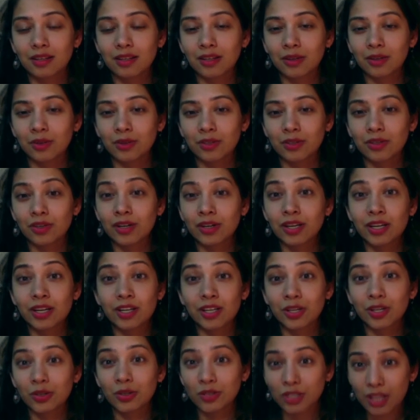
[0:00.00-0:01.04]
turning a
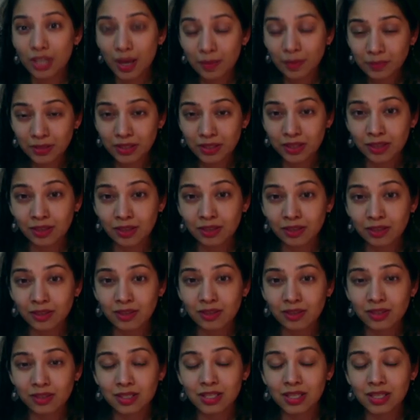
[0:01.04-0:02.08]
new chapter here,
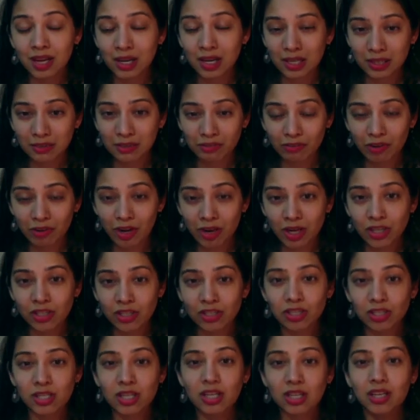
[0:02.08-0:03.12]
starting
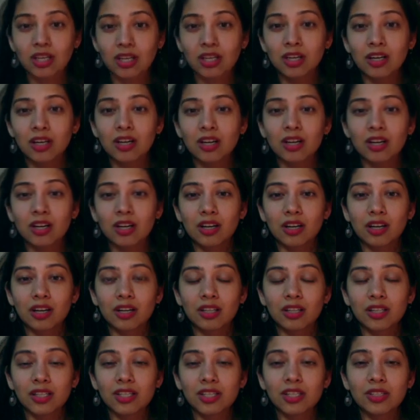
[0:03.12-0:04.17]
fresh.
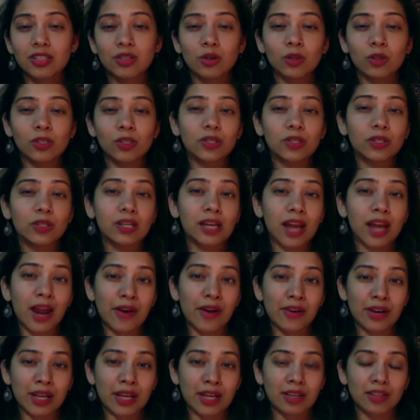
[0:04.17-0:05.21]
This is also
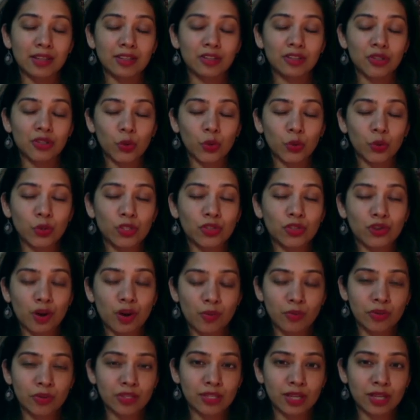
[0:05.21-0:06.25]
clarity. Swords
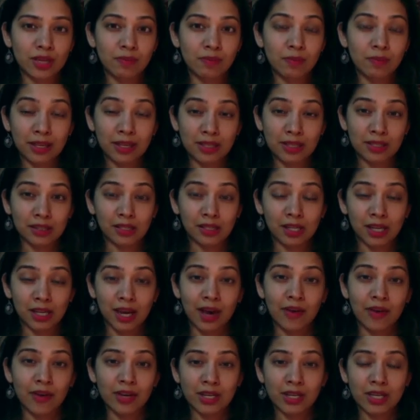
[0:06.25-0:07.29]
represent mental
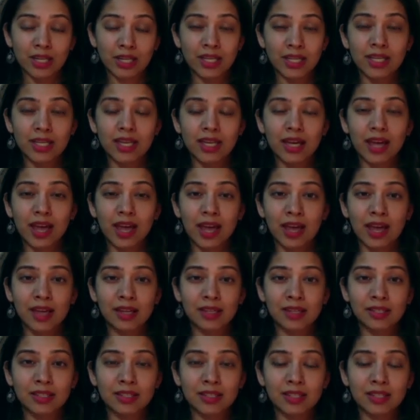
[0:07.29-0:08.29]
clarity. And